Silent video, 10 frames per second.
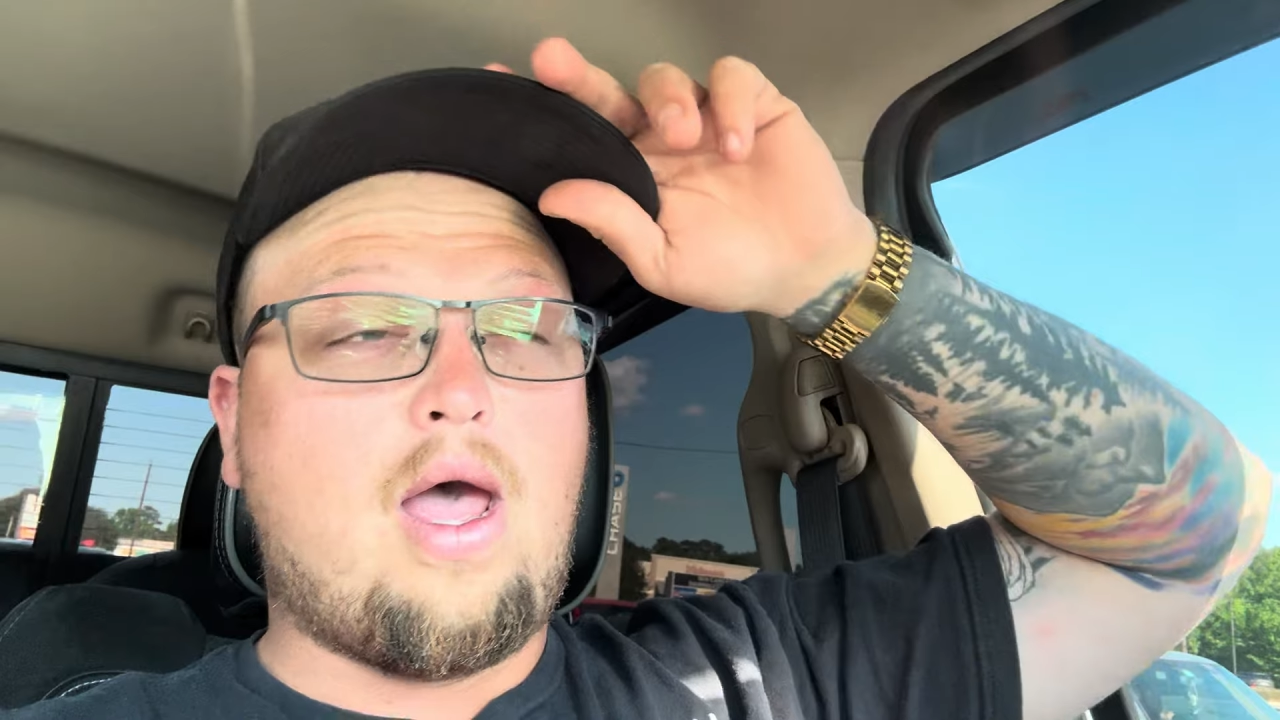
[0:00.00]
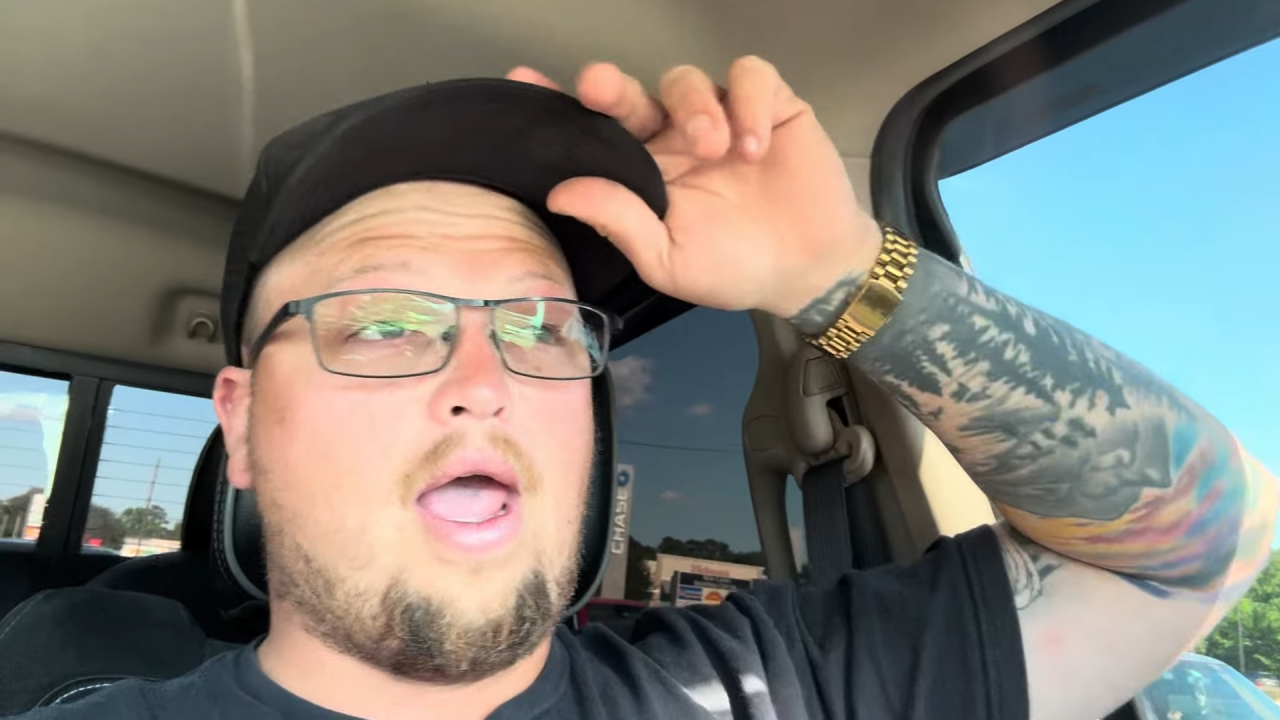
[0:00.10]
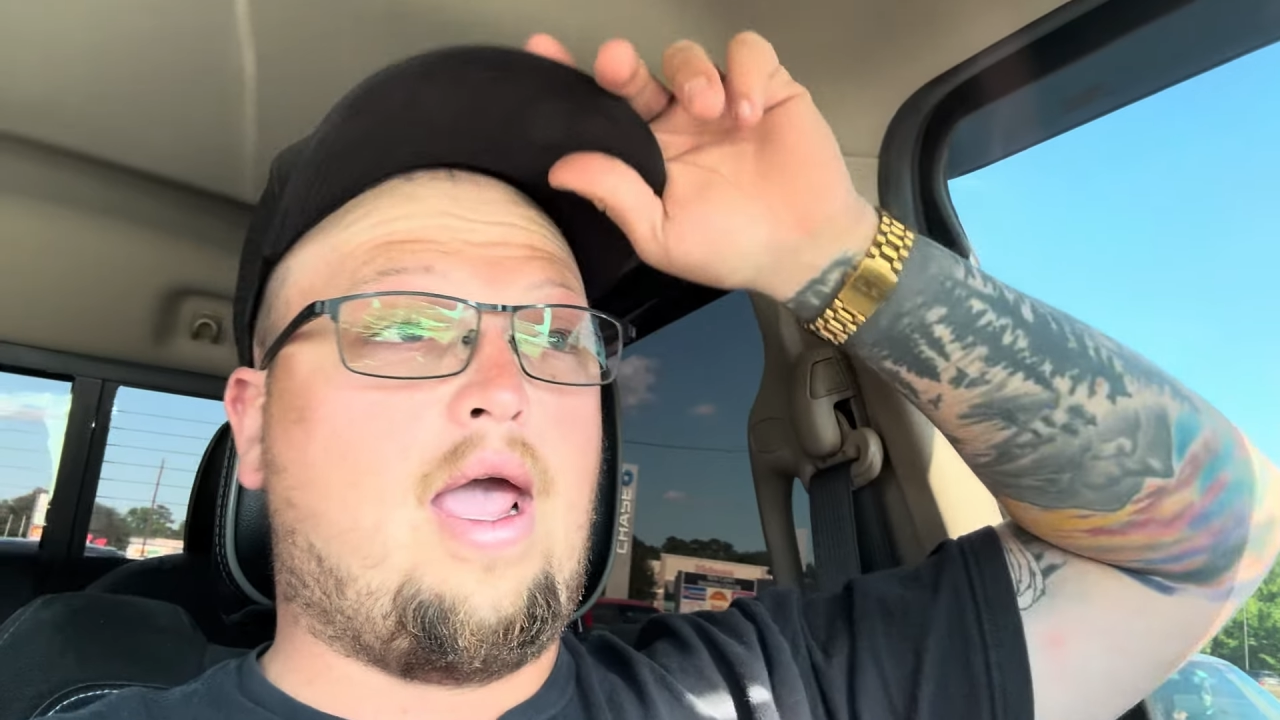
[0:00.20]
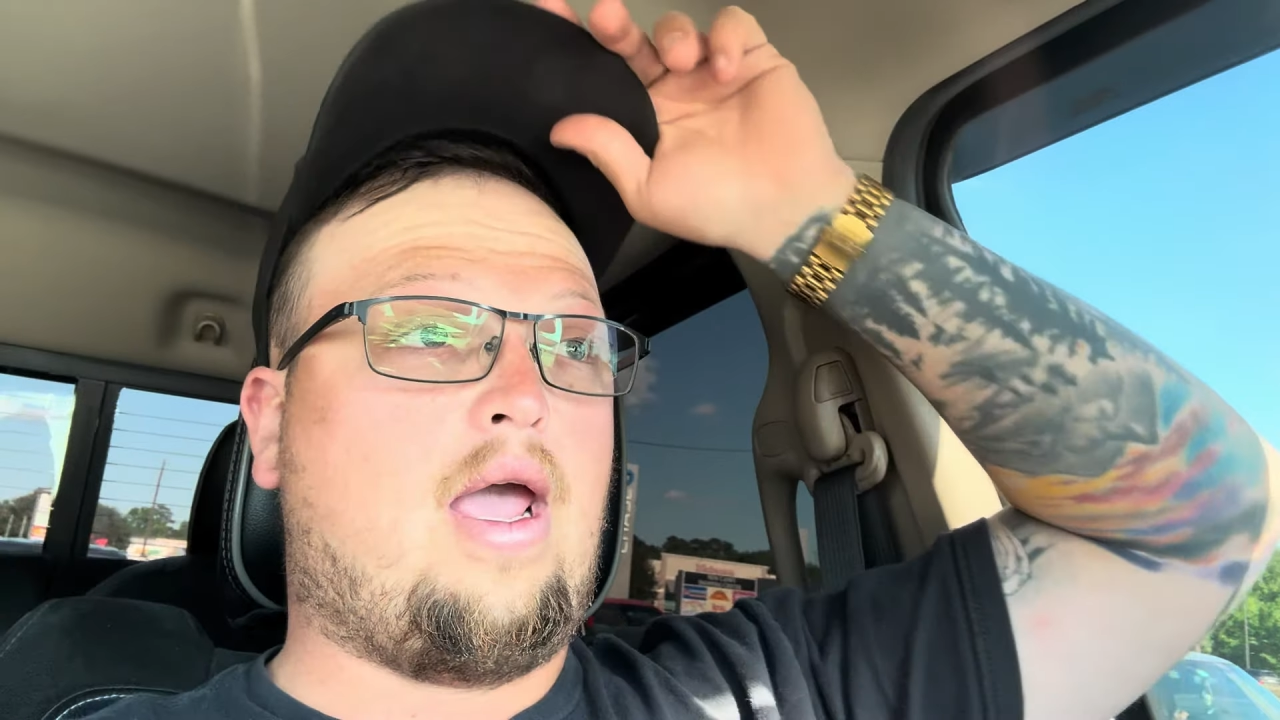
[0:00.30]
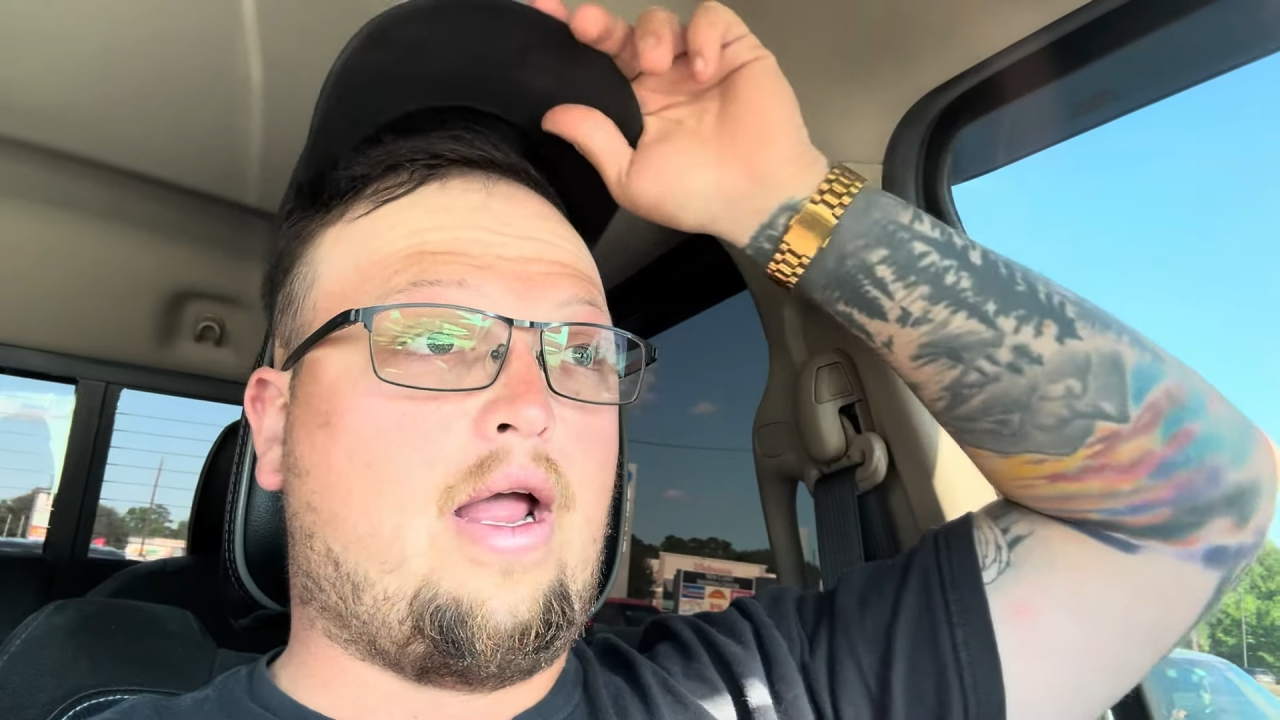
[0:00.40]

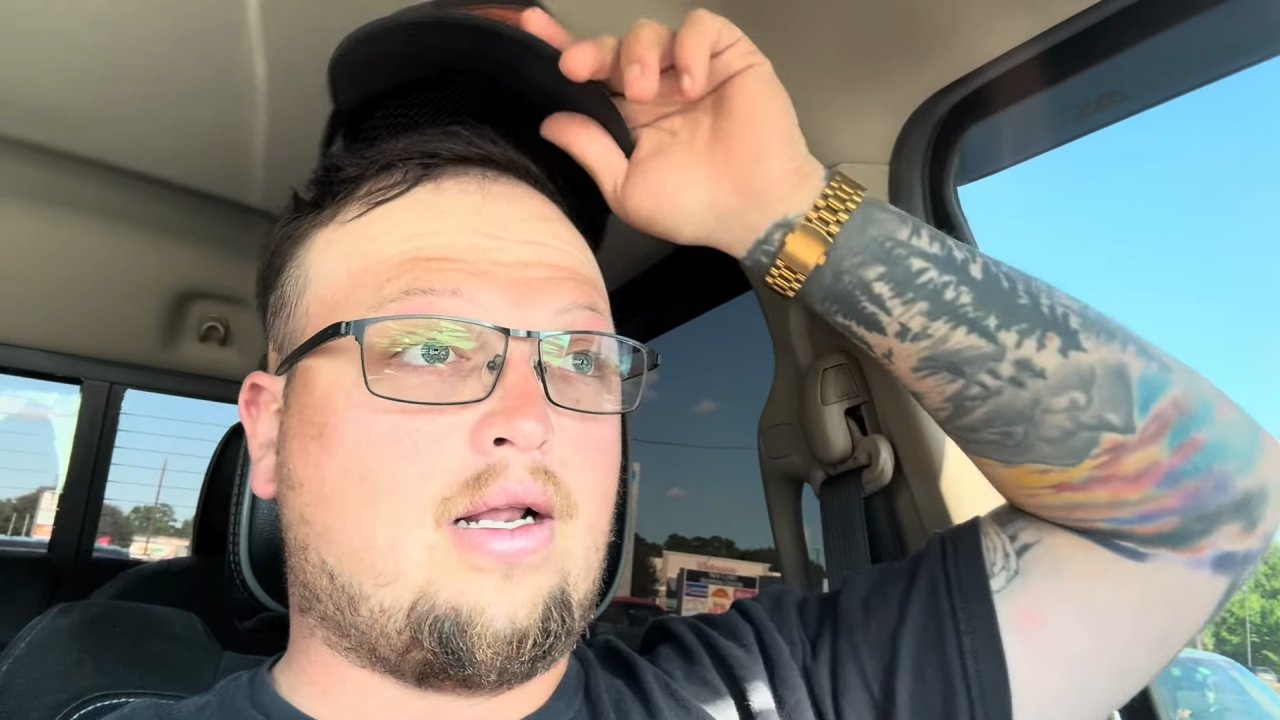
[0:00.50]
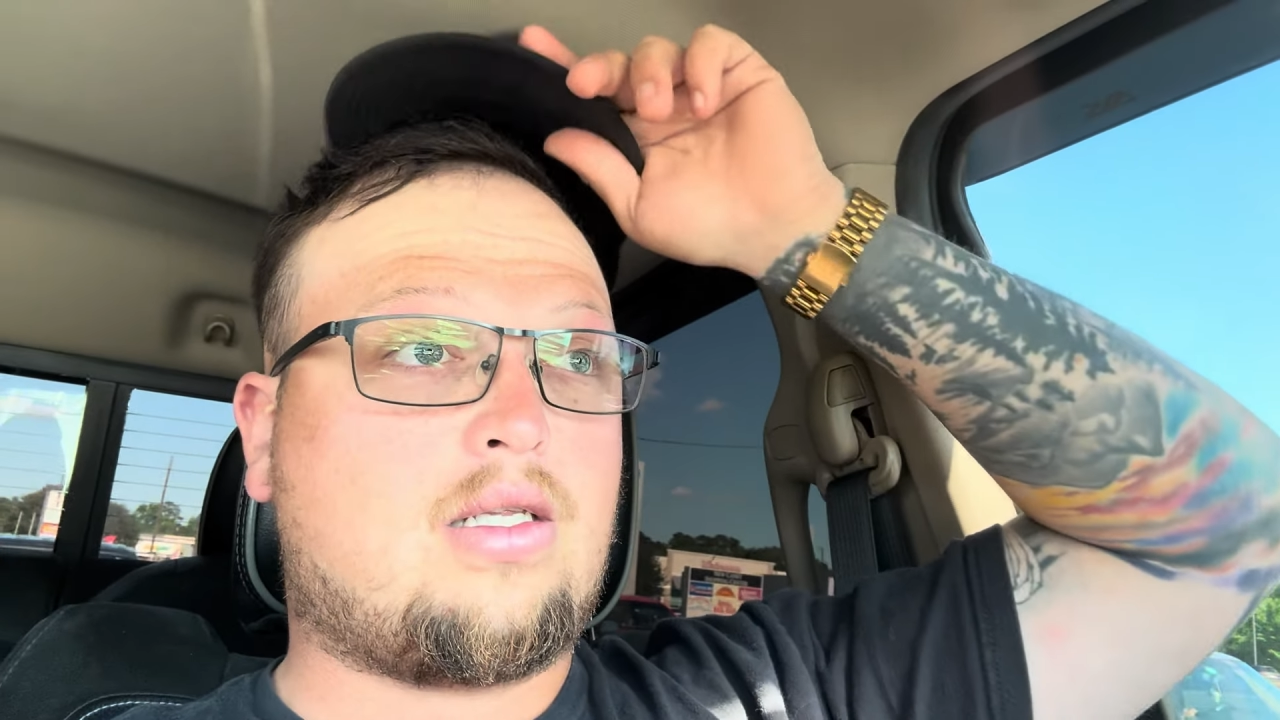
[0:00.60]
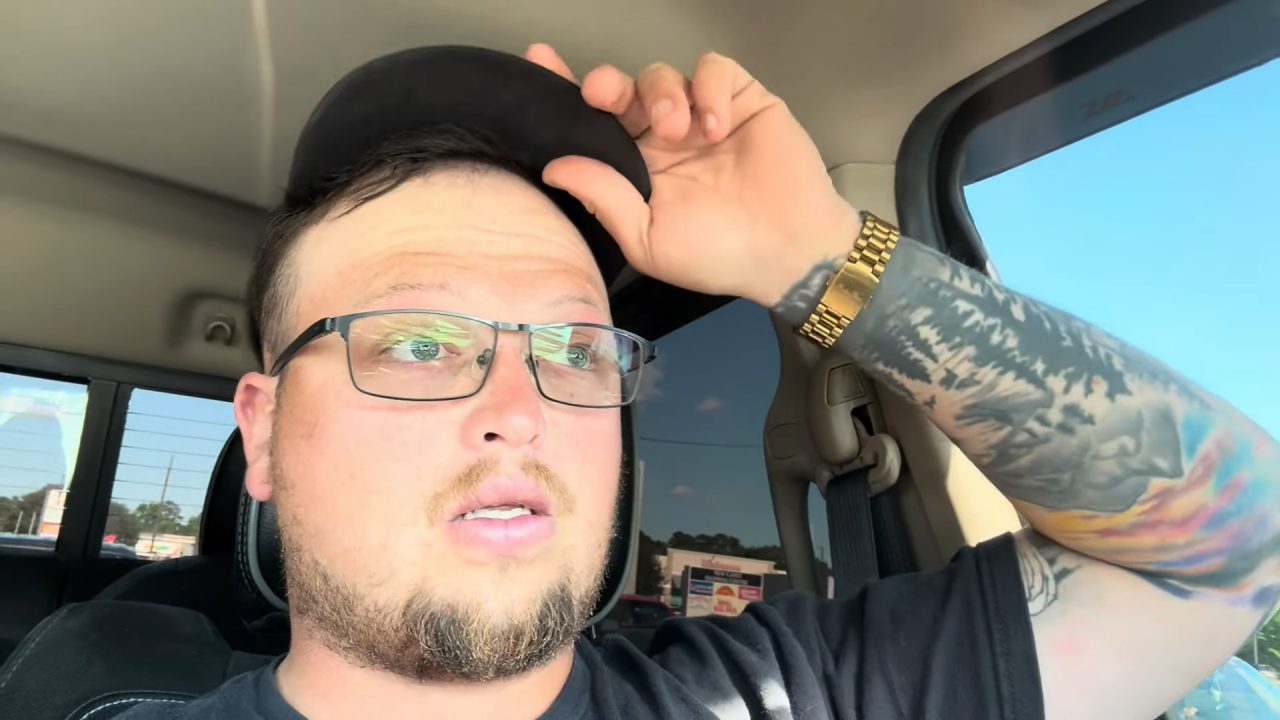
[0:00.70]
And